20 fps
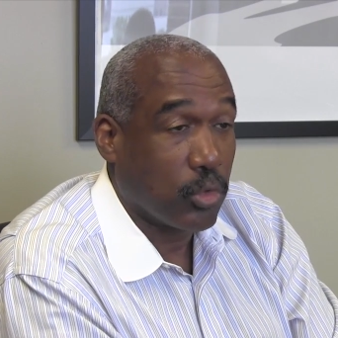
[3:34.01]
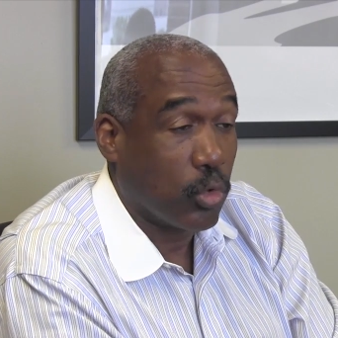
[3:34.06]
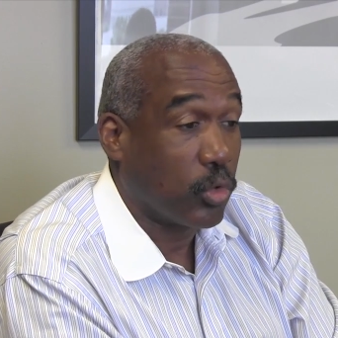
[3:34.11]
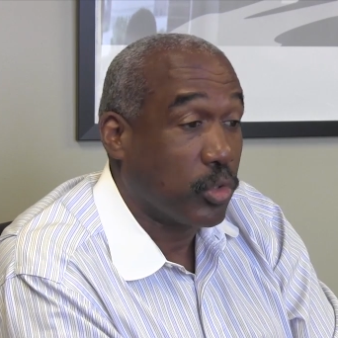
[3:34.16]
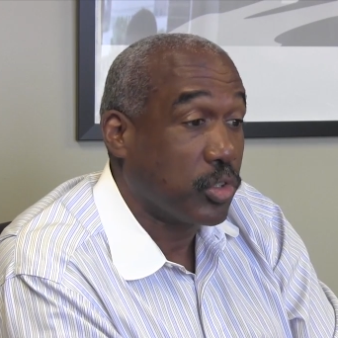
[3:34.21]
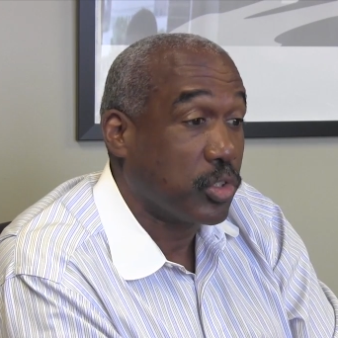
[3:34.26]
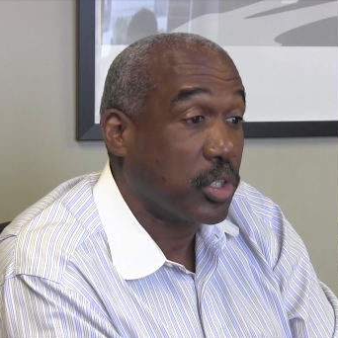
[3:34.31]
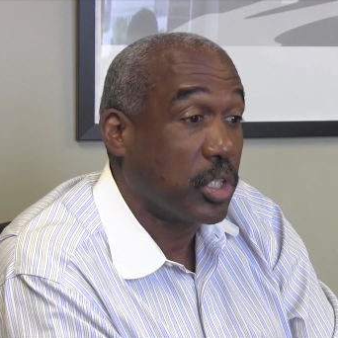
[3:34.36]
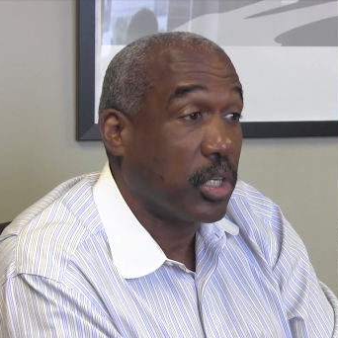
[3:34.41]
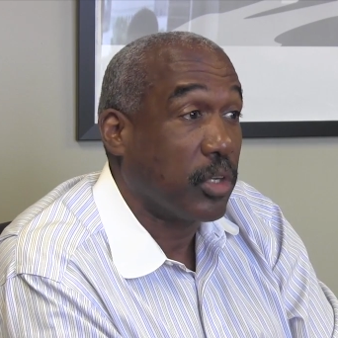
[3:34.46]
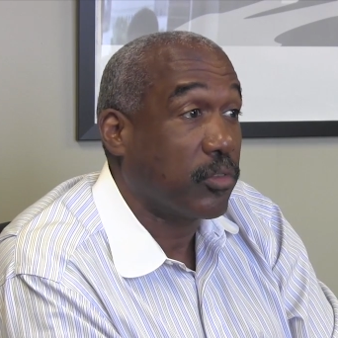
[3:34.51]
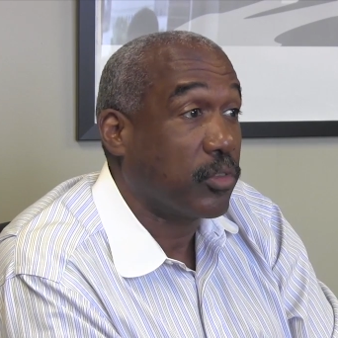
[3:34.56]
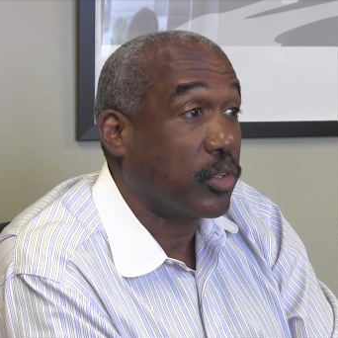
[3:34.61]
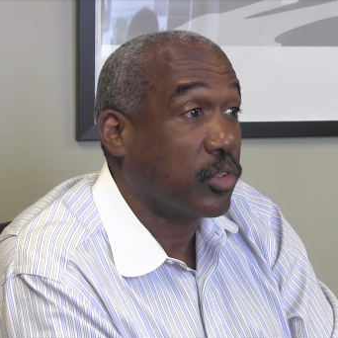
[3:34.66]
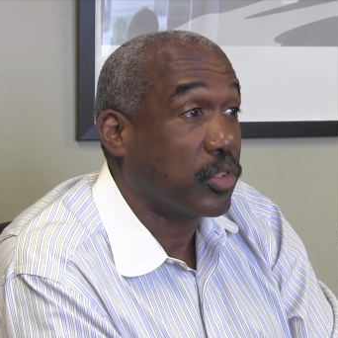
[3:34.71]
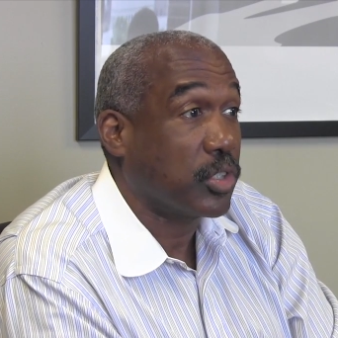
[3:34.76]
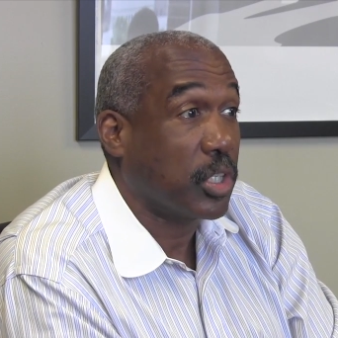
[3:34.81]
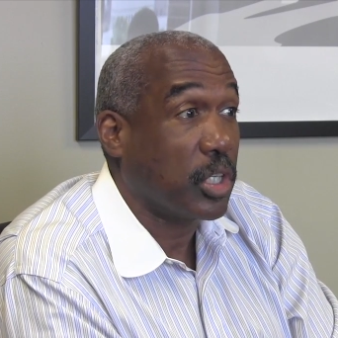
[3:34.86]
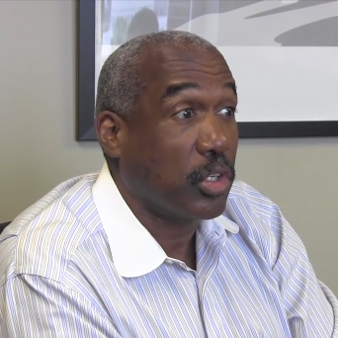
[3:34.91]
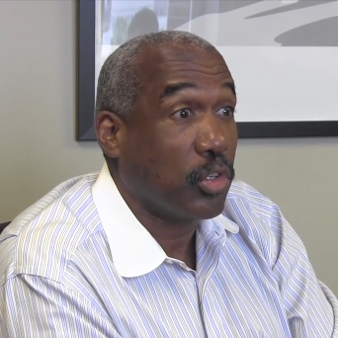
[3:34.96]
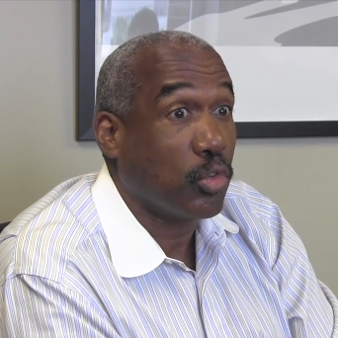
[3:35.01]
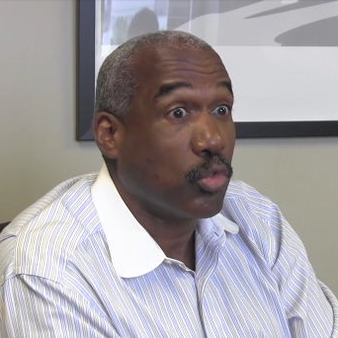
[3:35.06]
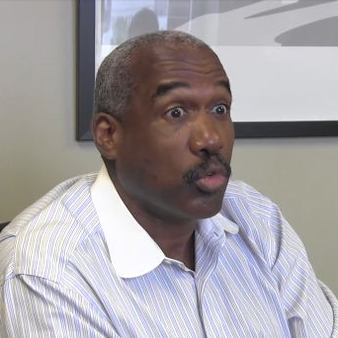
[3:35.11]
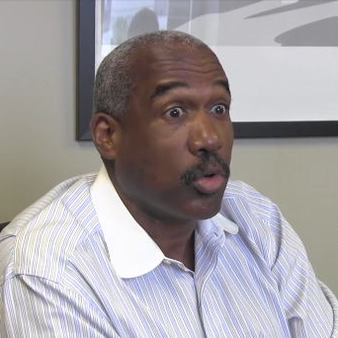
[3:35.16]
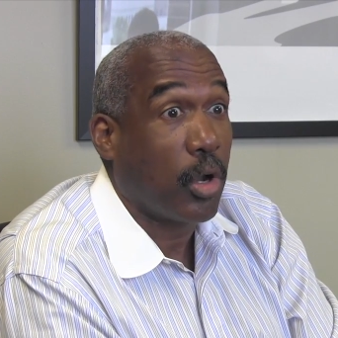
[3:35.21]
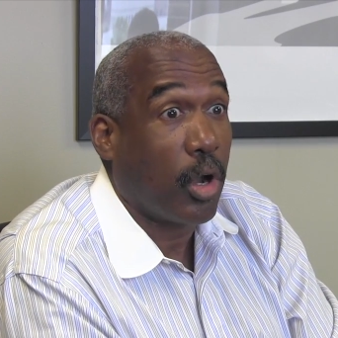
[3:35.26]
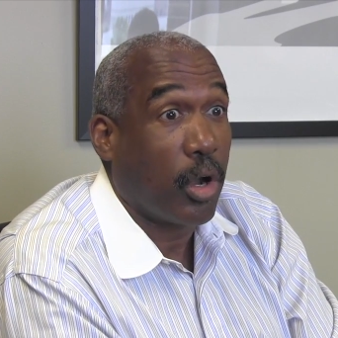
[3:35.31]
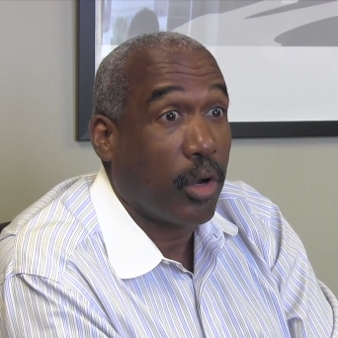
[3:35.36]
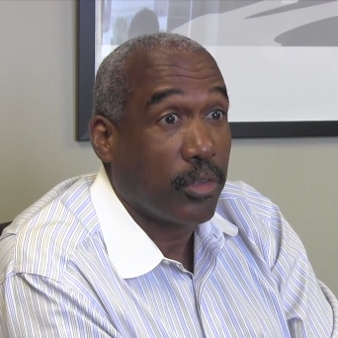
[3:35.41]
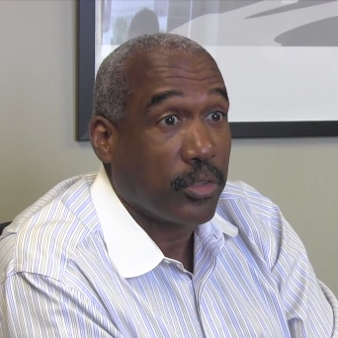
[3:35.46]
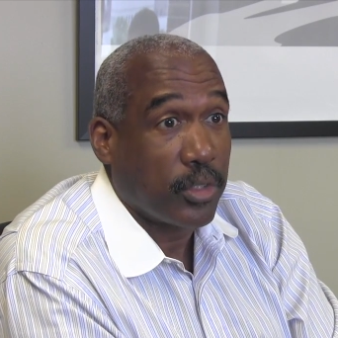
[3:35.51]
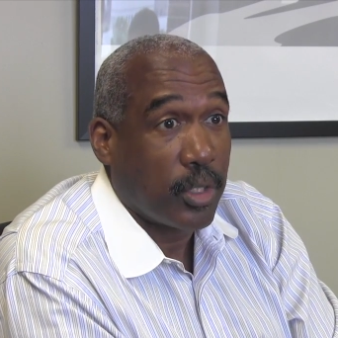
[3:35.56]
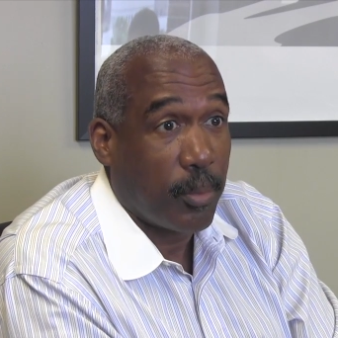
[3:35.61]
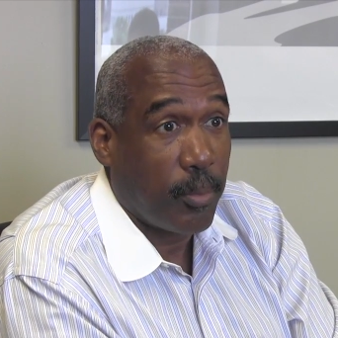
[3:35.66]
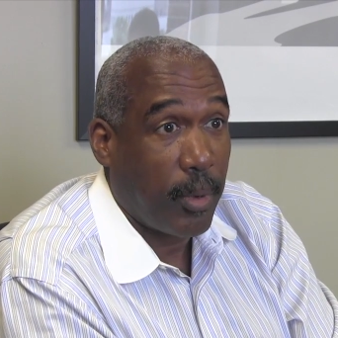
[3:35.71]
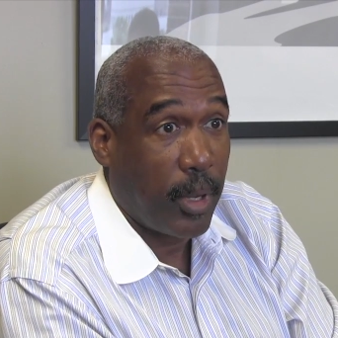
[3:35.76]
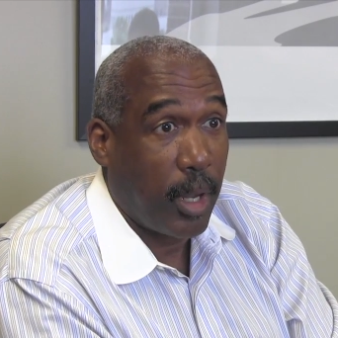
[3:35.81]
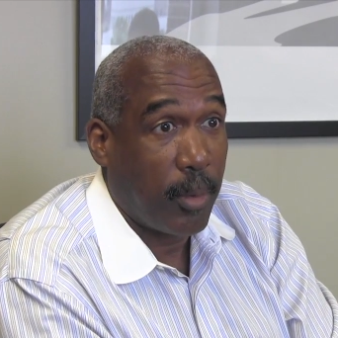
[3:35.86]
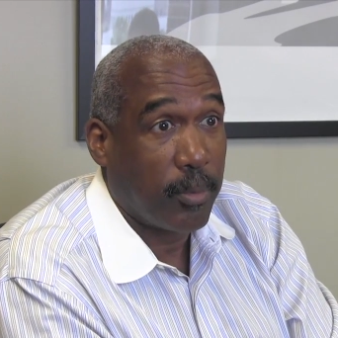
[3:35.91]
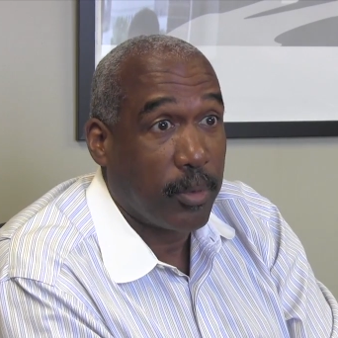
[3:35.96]
Or see if there's any new cars
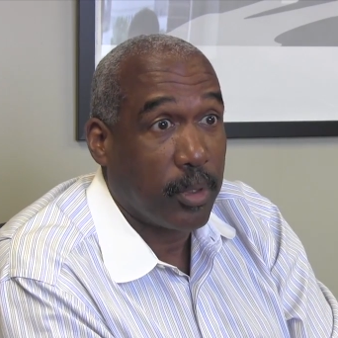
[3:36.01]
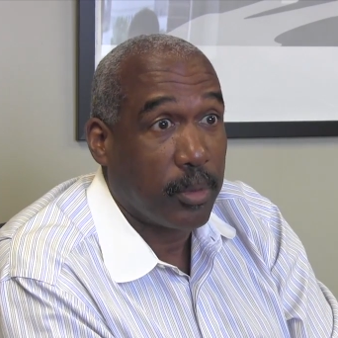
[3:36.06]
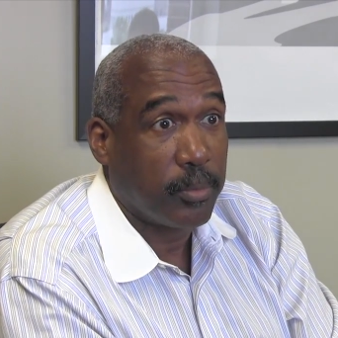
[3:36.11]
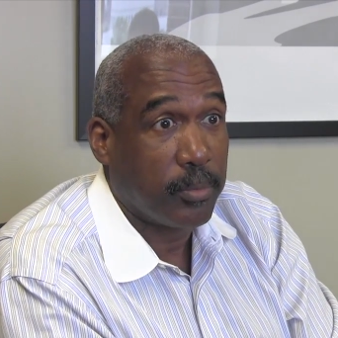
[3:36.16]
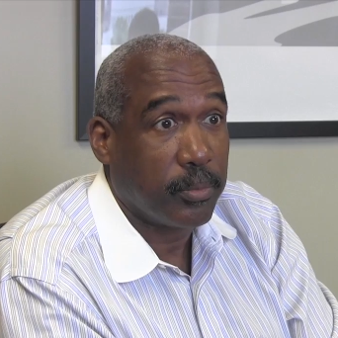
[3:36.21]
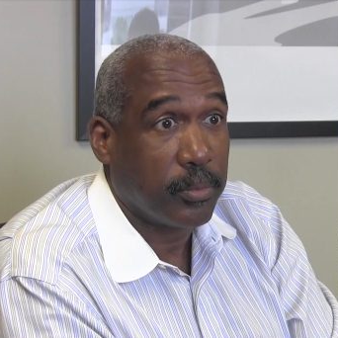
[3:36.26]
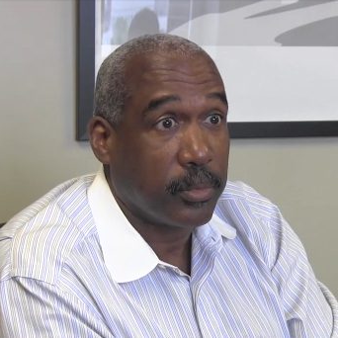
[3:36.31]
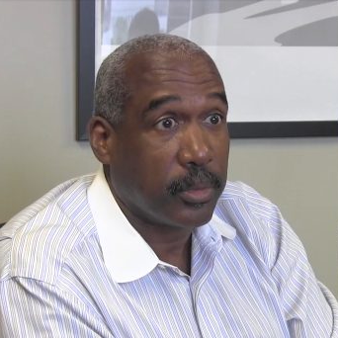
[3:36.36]
that pop up.